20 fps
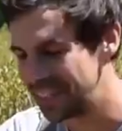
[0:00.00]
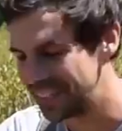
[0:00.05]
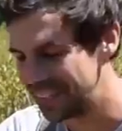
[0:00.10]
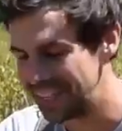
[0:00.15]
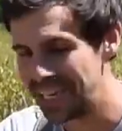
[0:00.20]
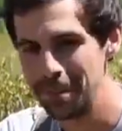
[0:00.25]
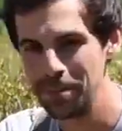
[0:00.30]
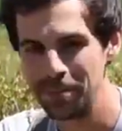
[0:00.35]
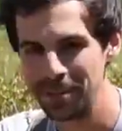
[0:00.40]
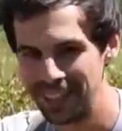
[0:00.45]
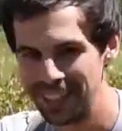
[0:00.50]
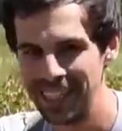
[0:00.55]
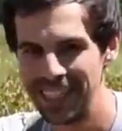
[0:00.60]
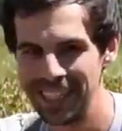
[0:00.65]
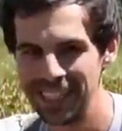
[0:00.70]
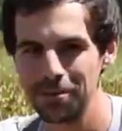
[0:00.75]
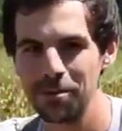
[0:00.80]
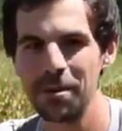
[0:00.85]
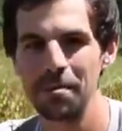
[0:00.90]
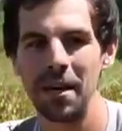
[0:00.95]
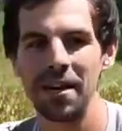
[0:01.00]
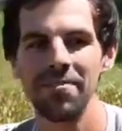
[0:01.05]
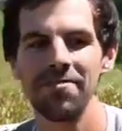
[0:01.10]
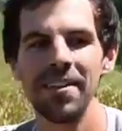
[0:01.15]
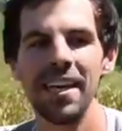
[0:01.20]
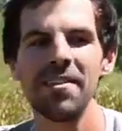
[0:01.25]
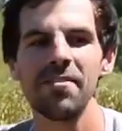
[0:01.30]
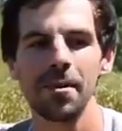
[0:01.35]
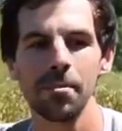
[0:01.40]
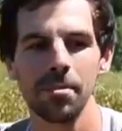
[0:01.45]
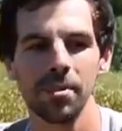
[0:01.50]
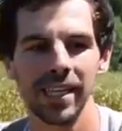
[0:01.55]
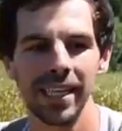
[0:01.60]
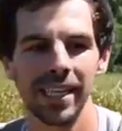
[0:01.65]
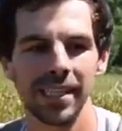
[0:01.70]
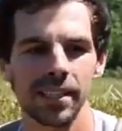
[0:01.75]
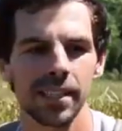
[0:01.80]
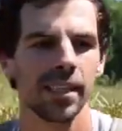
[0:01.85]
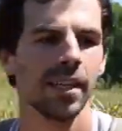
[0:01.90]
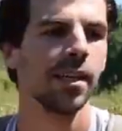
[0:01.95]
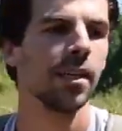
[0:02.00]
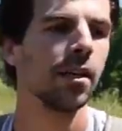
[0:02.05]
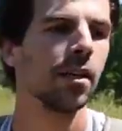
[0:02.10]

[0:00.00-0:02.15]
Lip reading: example than this. One of my favorite plants.